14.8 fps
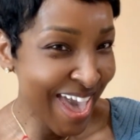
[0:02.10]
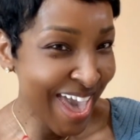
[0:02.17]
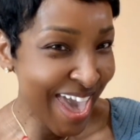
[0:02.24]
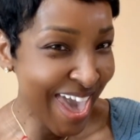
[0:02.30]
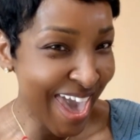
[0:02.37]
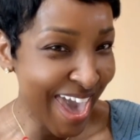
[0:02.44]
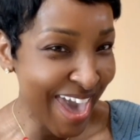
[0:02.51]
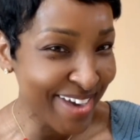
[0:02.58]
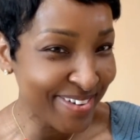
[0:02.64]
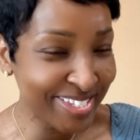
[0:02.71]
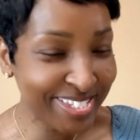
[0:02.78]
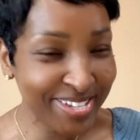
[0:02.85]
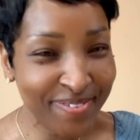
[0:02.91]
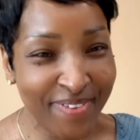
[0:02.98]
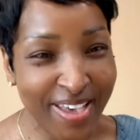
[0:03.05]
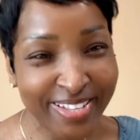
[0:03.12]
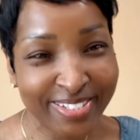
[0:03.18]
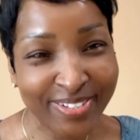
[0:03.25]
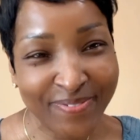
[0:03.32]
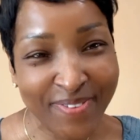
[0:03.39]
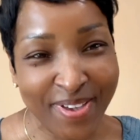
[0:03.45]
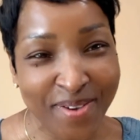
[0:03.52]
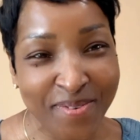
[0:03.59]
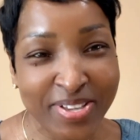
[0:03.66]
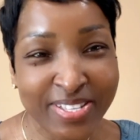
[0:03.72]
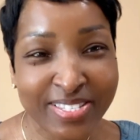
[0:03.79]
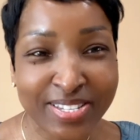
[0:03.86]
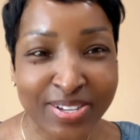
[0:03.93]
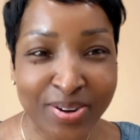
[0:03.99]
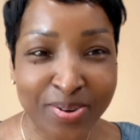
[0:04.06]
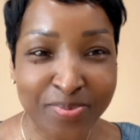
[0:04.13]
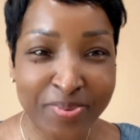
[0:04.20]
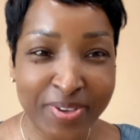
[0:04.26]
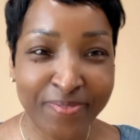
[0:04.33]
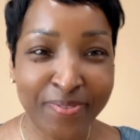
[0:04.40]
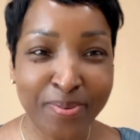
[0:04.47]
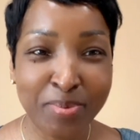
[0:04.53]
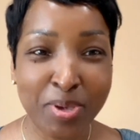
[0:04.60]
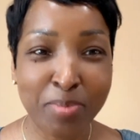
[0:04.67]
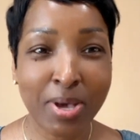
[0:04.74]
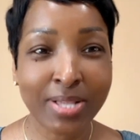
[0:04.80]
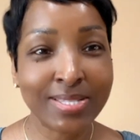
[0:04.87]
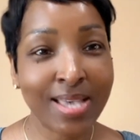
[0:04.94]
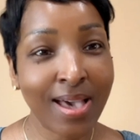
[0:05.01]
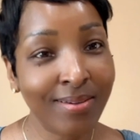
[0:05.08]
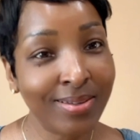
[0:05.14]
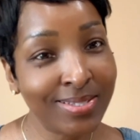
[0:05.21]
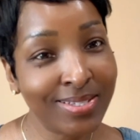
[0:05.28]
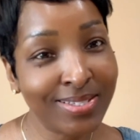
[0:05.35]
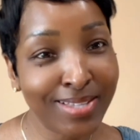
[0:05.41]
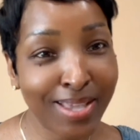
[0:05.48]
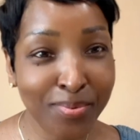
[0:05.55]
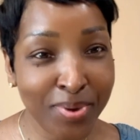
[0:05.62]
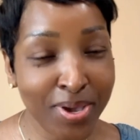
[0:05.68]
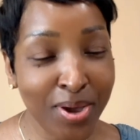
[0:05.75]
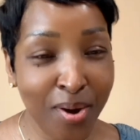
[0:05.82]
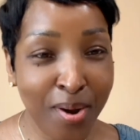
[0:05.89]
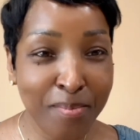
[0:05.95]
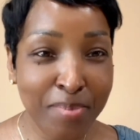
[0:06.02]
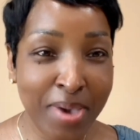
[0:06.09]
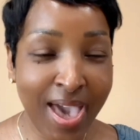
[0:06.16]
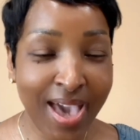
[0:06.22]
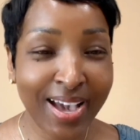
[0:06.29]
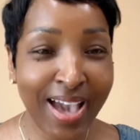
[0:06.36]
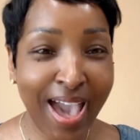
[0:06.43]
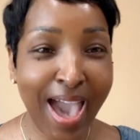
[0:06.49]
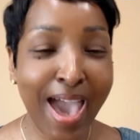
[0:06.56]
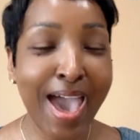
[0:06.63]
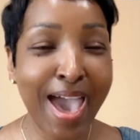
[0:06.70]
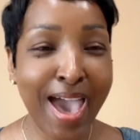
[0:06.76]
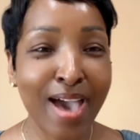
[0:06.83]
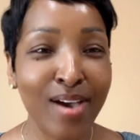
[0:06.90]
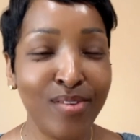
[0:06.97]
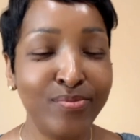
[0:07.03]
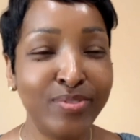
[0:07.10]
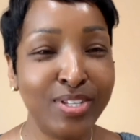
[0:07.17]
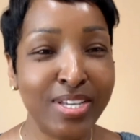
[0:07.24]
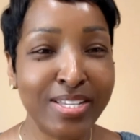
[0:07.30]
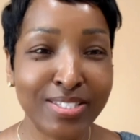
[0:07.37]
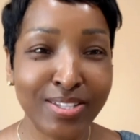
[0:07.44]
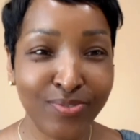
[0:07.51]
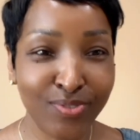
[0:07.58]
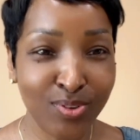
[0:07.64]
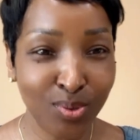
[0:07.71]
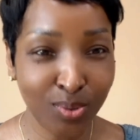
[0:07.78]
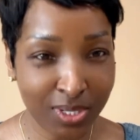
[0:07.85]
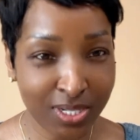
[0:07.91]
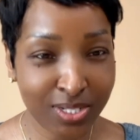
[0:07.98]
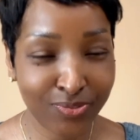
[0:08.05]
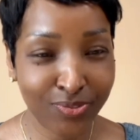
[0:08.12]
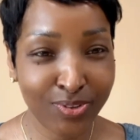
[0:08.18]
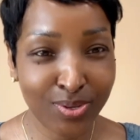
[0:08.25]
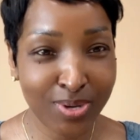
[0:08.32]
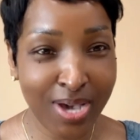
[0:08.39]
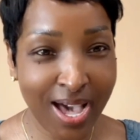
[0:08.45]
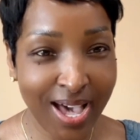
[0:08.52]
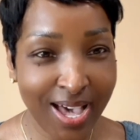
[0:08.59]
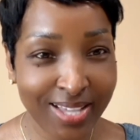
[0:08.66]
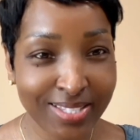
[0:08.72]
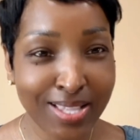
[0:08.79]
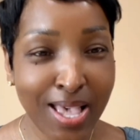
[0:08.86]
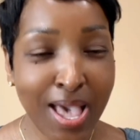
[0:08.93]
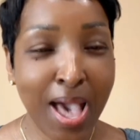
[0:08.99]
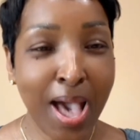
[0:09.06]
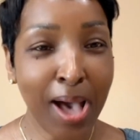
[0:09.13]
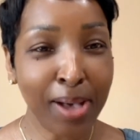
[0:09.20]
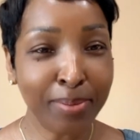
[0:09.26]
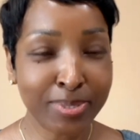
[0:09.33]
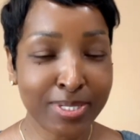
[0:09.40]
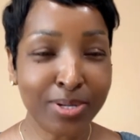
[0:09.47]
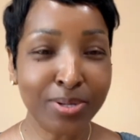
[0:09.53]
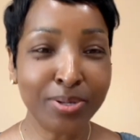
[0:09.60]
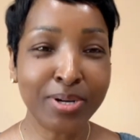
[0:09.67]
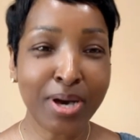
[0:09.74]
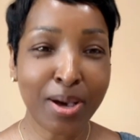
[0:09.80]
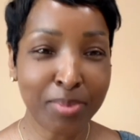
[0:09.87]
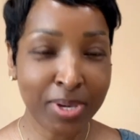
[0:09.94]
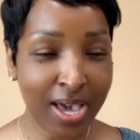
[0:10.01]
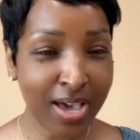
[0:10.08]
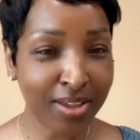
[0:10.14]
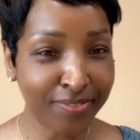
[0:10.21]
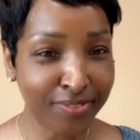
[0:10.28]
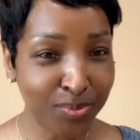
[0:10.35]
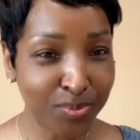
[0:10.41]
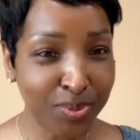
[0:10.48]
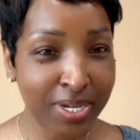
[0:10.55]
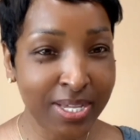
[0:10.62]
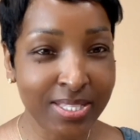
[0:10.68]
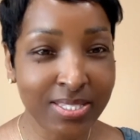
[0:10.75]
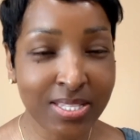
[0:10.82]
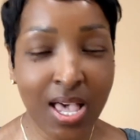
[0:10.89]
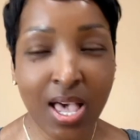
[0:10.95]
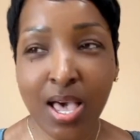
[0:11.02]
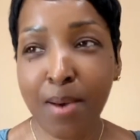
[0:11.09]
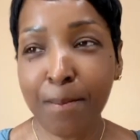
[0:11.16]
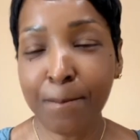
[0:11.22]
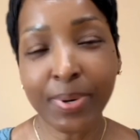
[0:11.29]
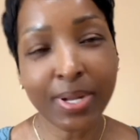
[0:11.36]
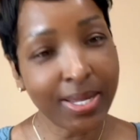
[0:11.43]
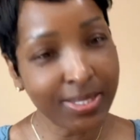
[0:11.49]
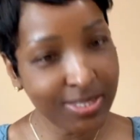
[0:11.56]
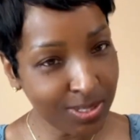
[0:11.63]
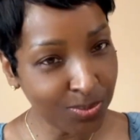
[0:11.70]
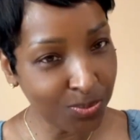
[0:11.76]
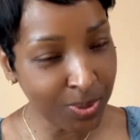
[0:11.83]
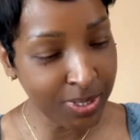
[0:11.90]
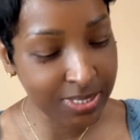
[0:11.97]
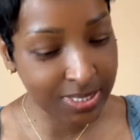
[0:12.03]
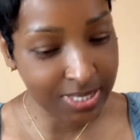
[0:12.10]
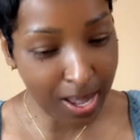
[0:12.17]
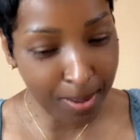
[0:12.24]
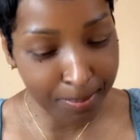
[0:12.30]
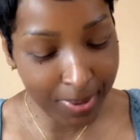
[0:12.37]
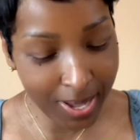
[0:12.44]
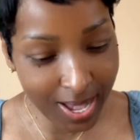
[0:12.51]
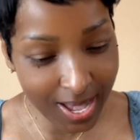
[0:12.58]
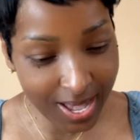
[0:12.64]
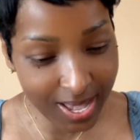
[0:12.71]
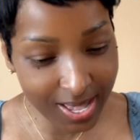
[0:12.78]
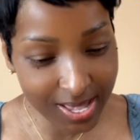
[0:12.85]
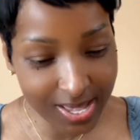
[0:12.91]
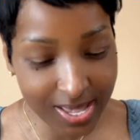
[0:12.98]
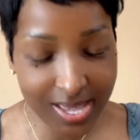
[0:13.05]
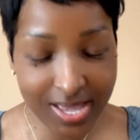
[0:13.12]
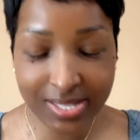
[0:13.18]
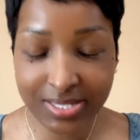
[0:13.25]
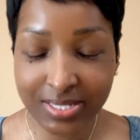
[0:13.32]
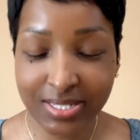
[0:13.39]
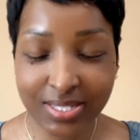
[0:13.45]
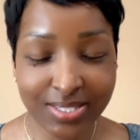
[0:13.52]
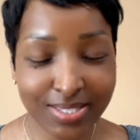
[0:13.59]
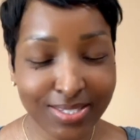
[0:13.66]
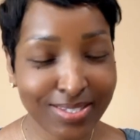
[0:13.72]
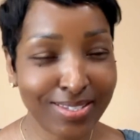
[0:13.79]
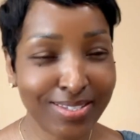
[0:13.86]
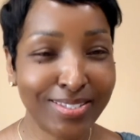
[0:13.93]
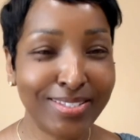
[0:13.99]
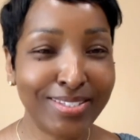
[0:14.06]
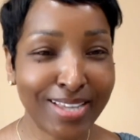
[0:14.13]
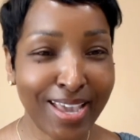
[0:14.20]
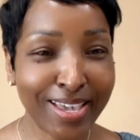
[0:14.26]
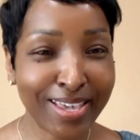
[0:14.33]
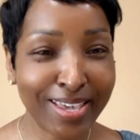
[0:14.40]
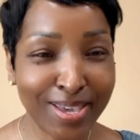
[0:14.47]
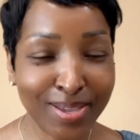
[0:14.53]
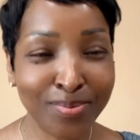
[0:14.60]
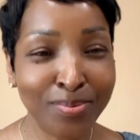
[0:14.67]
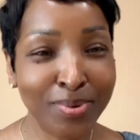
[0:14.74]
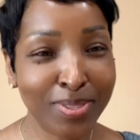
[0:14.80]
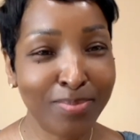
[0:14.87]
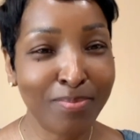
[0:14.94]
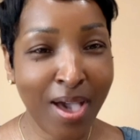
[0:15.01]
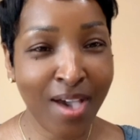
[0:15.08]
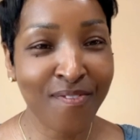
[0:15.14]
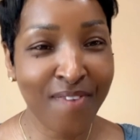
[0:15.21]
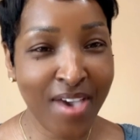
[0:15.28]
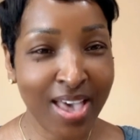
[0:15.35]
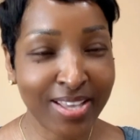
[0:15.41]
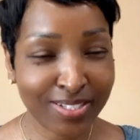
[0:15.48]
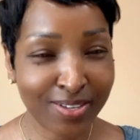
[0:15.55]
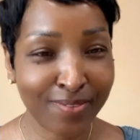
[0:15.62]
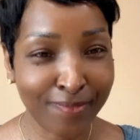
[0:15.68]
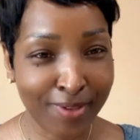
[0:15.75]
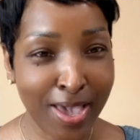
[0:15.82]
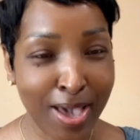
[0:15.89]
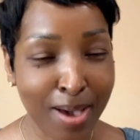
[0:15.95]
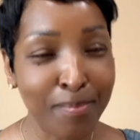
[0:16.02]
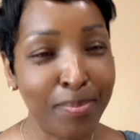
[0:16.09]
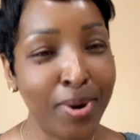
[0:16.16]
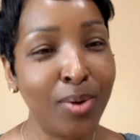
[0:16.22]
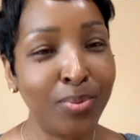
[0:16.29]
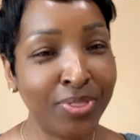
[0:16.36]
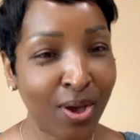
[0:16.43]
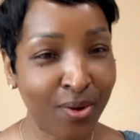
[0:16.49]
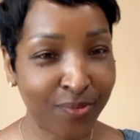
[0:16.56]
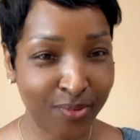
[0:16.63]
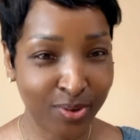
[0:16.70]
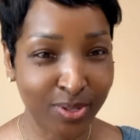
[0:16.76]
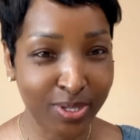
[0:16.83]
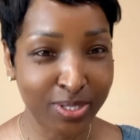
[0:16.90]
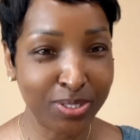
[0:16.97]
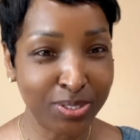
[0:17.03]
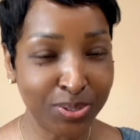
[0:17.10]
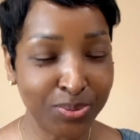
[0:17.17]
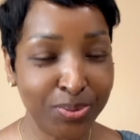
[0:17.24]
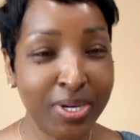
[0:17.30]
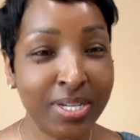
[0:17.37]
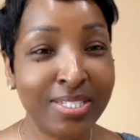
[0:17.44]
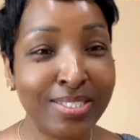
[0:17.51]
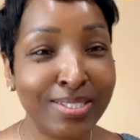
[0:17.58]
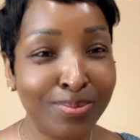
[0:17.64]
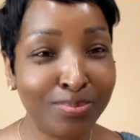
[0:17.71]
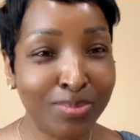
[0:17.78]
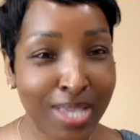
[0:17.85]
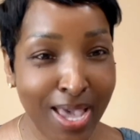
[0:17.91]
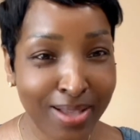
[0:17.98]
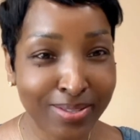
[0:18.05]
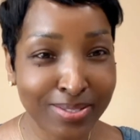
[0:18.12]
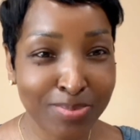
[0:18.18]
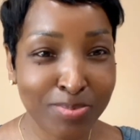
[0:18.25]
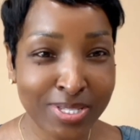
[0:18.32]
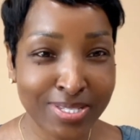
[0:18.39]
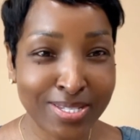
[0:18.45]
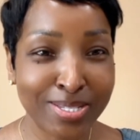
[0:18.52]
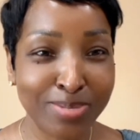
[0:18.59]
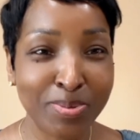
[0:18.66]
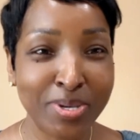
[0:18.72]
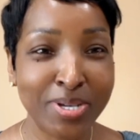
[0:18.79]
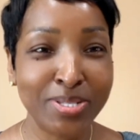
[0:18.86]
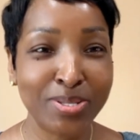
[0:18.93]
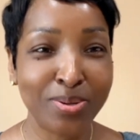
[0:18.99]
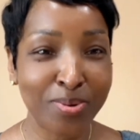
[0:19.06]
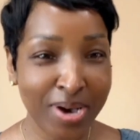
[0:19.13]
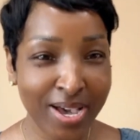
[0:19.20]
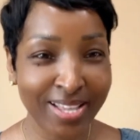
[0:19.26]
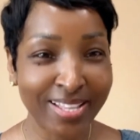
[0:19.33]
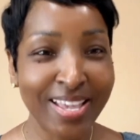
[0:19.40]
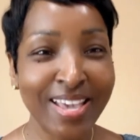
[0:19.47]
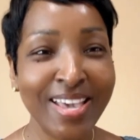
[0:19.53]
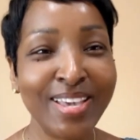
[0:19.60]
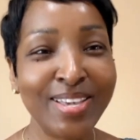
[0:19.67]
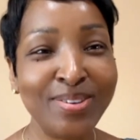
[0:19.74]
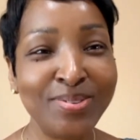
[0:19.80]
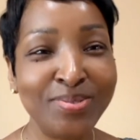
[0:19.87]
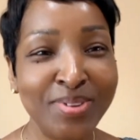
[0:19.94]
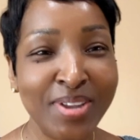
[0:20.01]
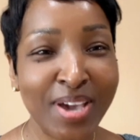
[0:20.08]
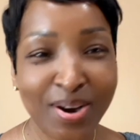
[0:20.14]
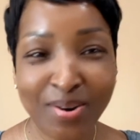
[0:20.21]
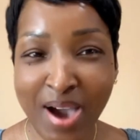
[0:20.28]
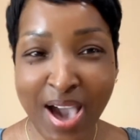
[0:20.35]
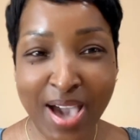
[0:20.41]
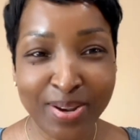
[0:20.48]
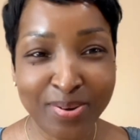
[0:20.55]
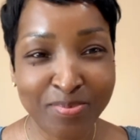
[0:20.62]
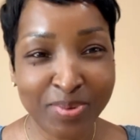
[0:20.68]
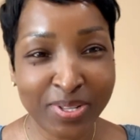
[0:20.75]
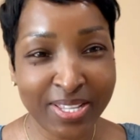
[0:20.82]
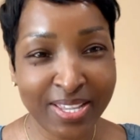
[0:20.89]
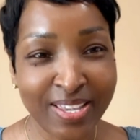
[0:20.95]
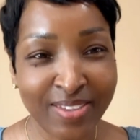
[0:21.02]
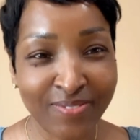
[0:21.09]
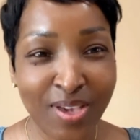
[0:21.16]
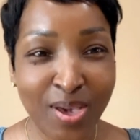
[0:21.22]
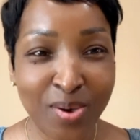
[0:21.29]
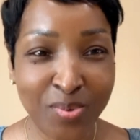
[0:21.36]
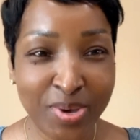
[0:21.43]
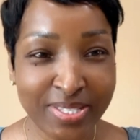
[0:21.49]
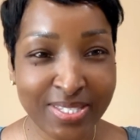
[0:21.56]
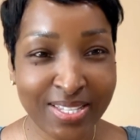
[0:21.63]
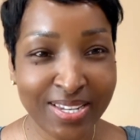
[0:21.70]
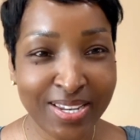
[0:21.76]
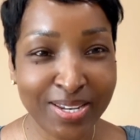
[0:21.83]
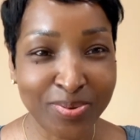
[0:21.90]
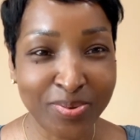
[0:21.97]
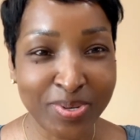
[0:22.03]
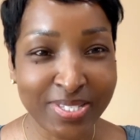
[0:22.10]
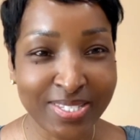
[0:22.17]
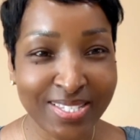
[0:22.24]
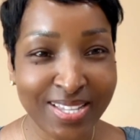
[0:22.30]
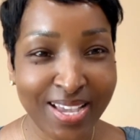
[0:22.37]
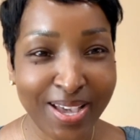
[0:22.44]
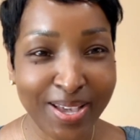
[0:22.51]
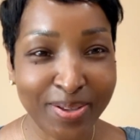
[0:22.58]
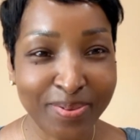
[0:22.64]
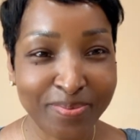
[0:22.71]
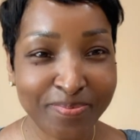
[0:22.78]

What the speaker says: Hey, what's up, fashion fam? It's your girl B from Be About Town, and today we are back. I have just a few looks for you guys. I'm still coming out of the woods, but I did want to stop by and just check in with my fashion fam. But without further ado, we're going to jump down to business because of what you know I don't believe in wasting anyone's time.